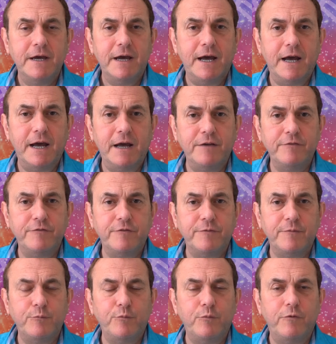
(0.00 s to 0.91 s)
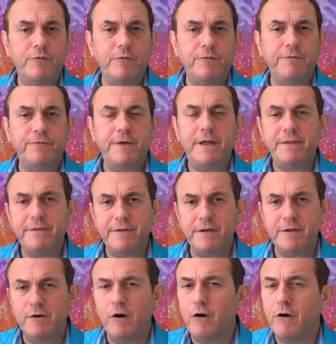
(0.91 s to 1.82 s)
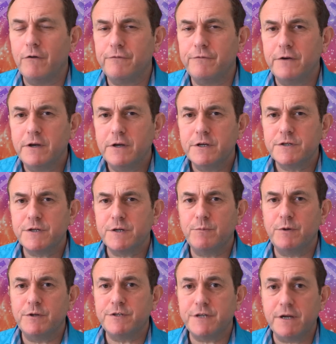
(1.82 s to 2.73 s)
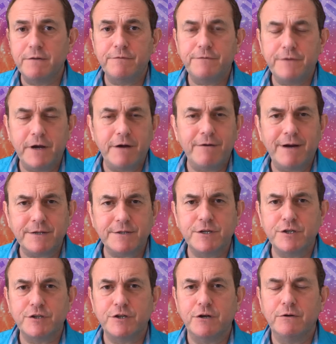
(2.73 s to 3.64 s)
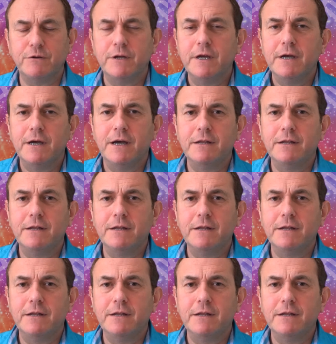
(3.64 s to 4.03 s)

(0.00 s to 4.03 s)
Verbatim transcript: and fending off someone's unfair attitude,